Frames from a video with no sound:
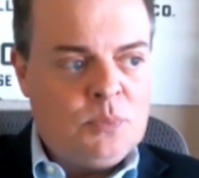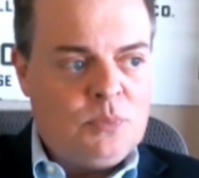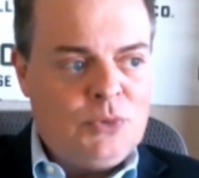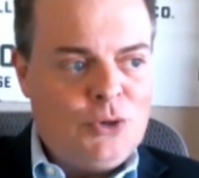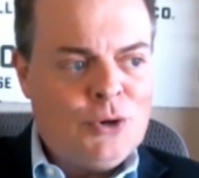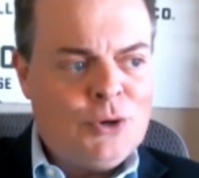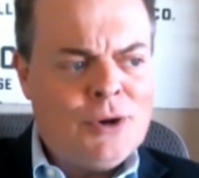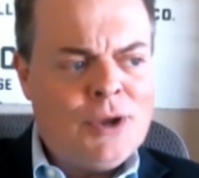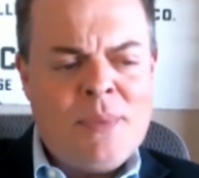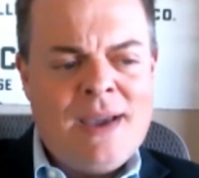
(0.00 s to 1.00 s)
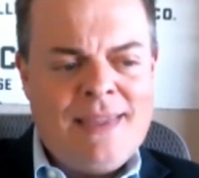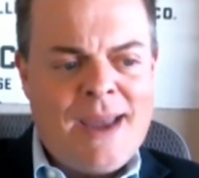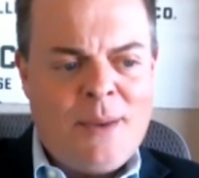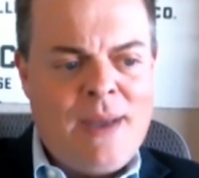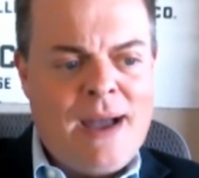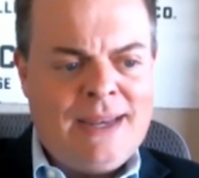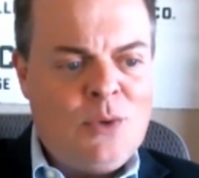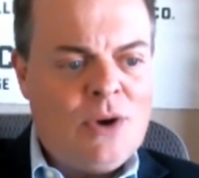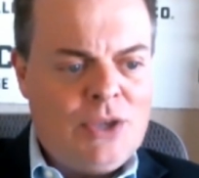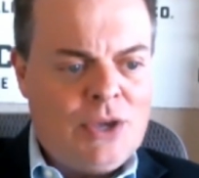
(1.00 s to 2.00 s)
you're you're going to pay that about
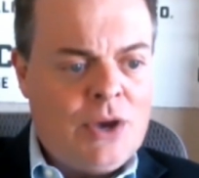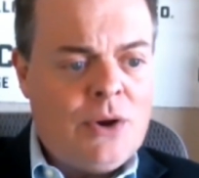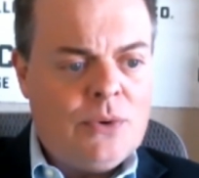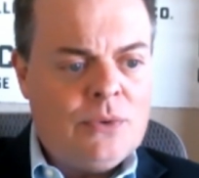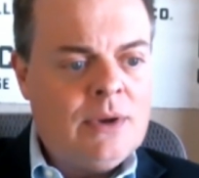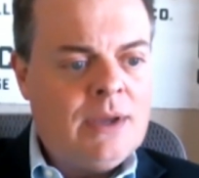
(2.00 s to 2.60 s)
anywhere you go,